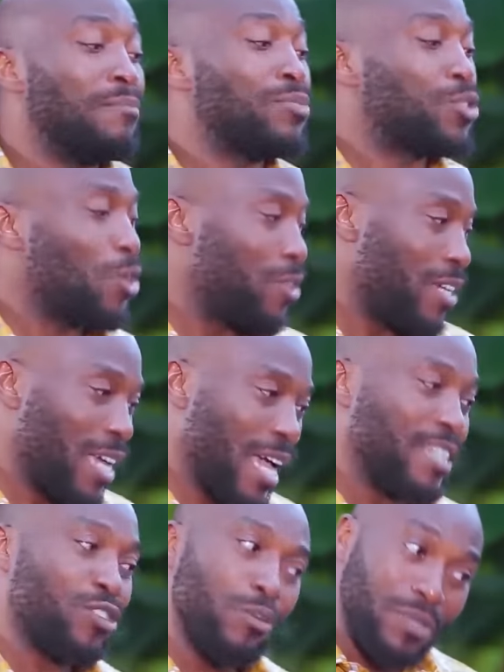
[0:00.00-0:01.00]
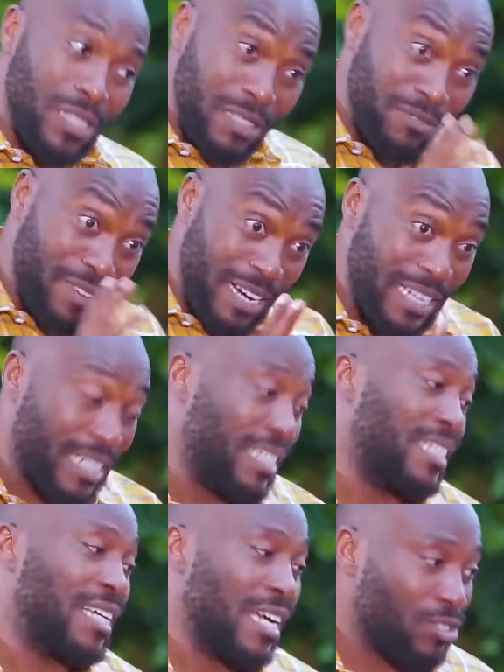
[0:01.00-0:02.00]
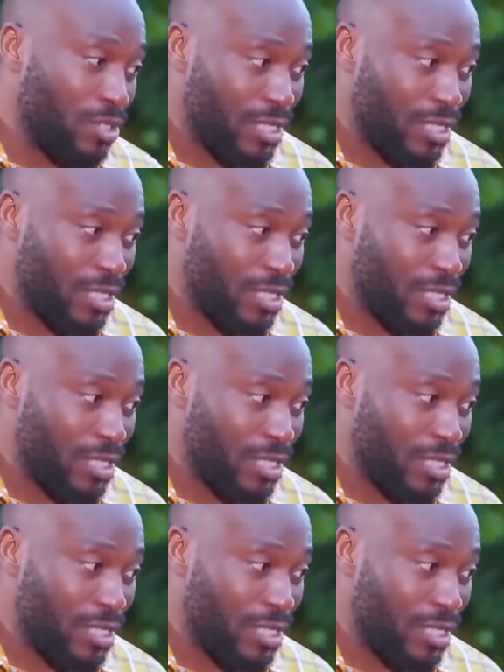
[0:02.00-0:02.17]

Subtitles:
Friend, I'm sorry, eh? Something very critical